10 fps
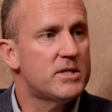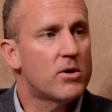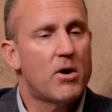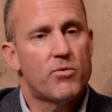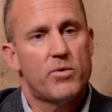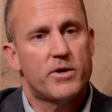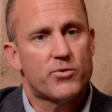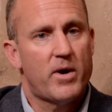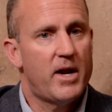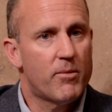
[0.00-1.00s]
They'll go through the
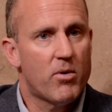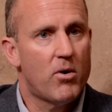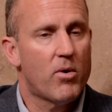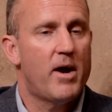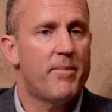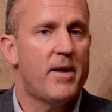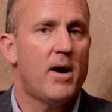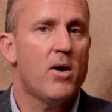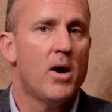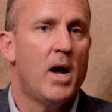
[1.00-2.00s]
training program
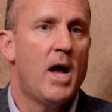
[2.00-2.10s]
there,